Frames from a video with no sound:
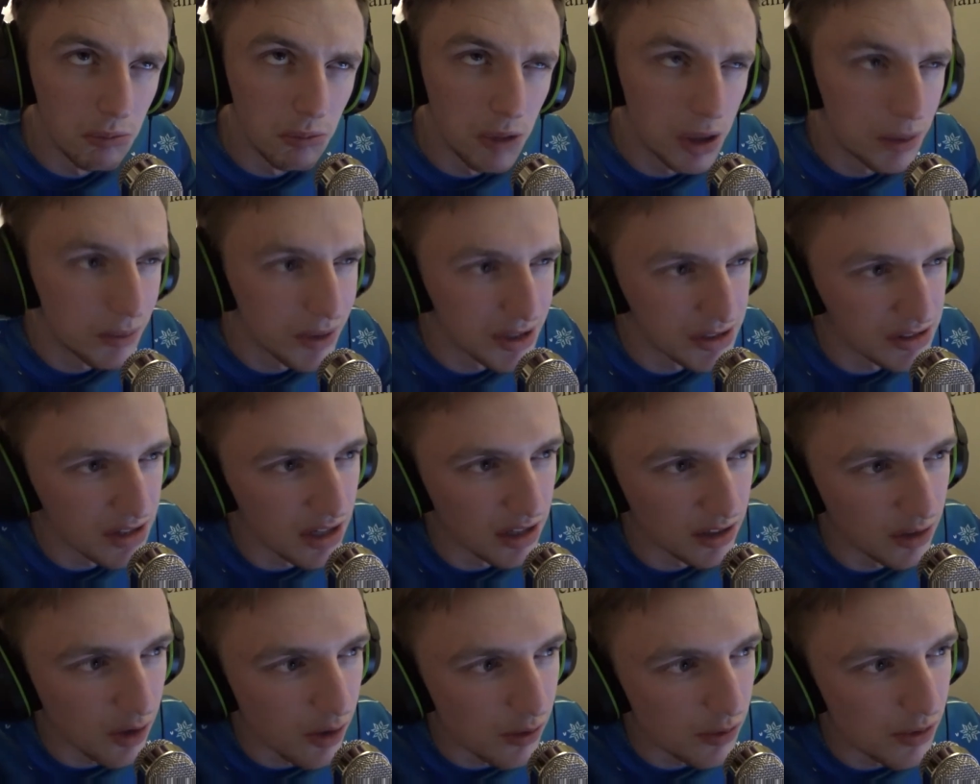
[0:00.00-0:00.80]
what am I
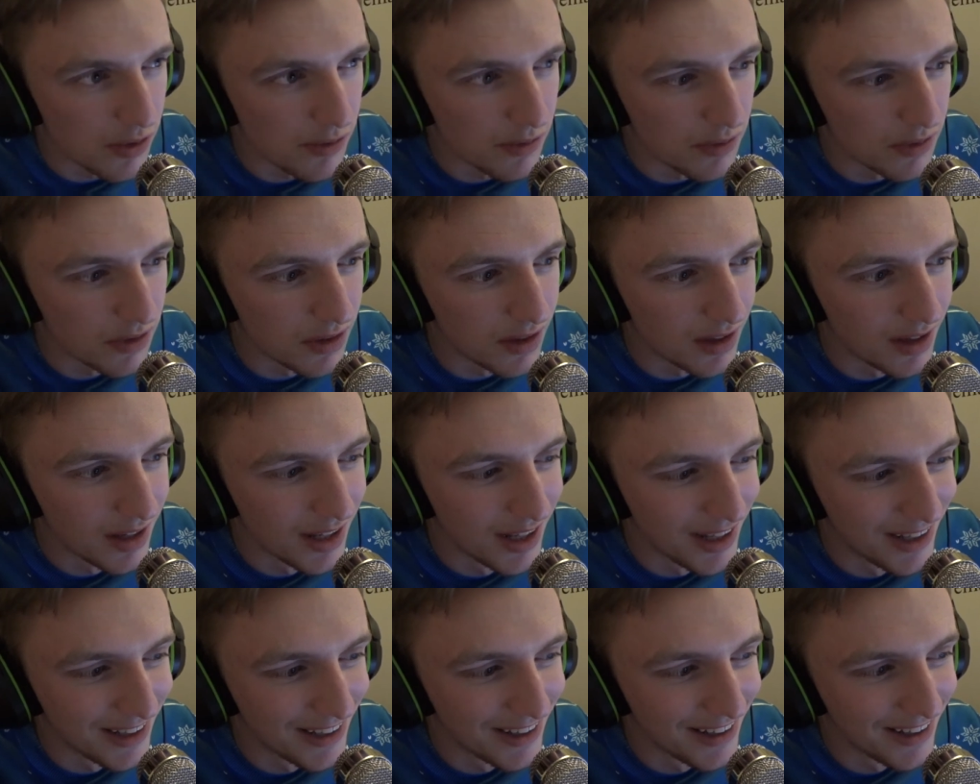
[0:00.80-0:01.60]
starting off with?
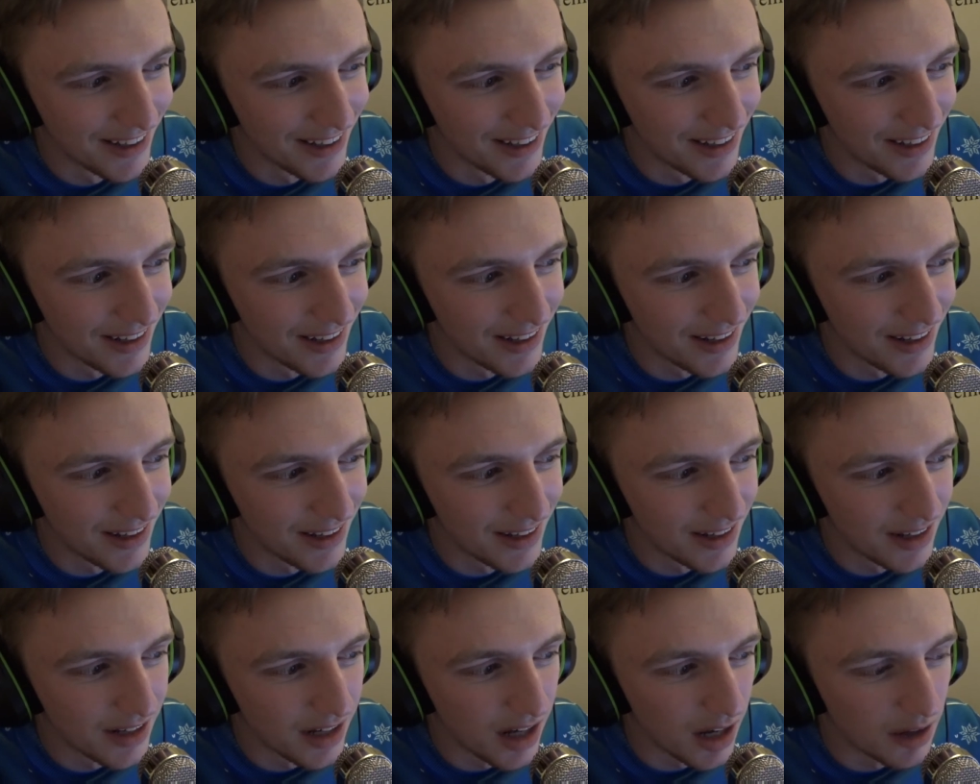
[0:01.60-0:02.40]
I'm
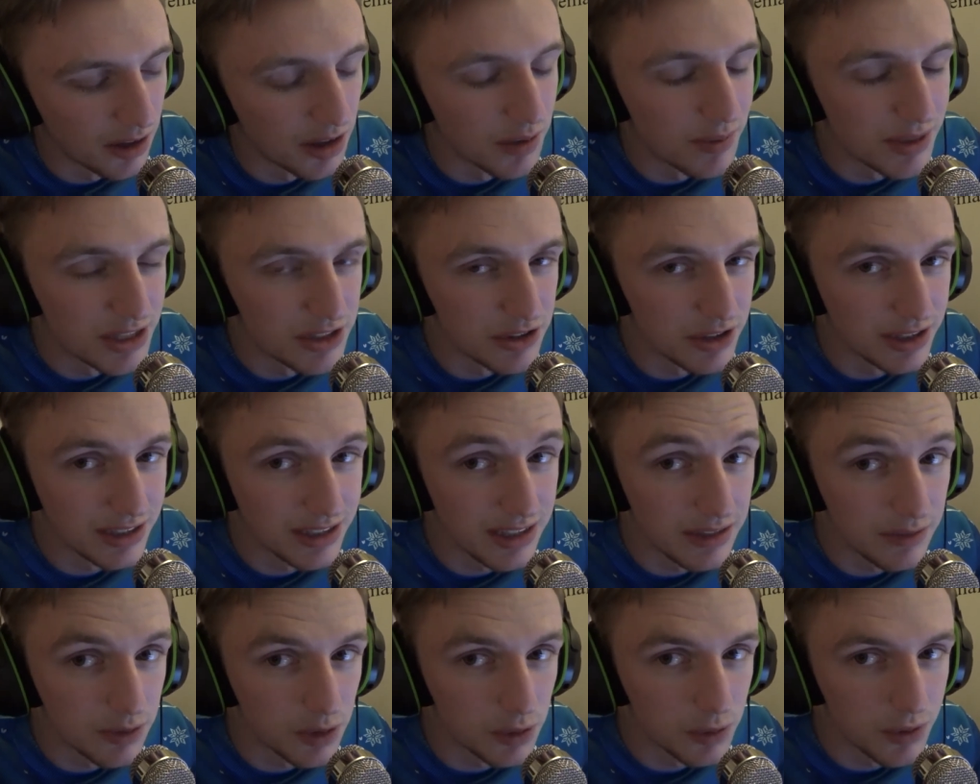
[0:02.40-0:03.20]
going to be doing
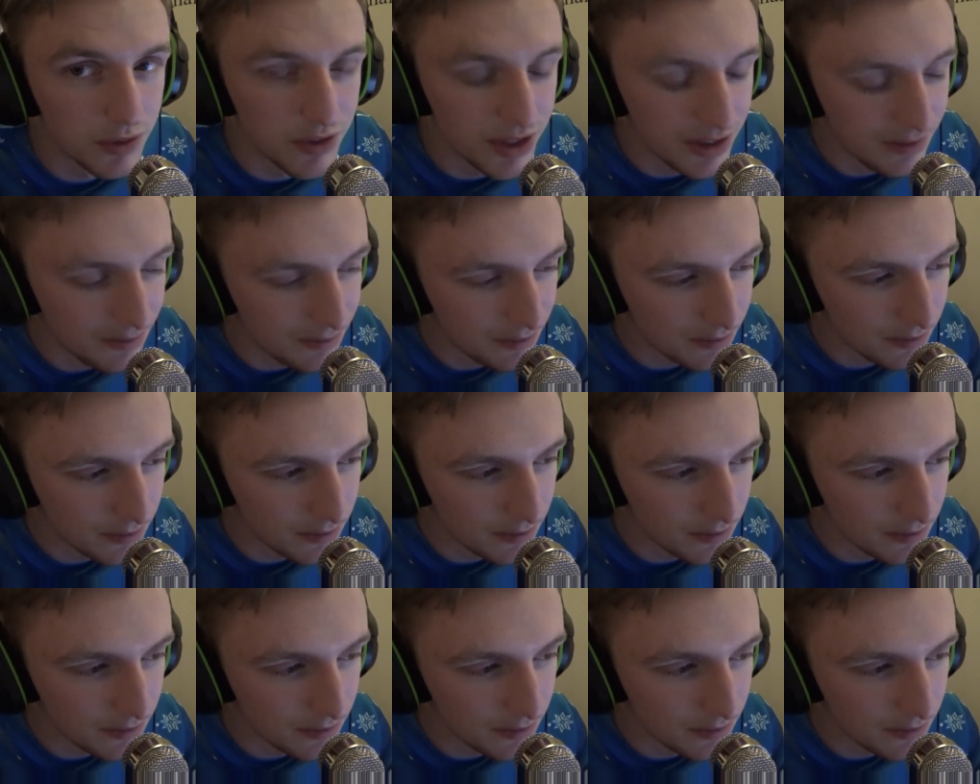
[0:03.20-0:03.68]
The Evil Within.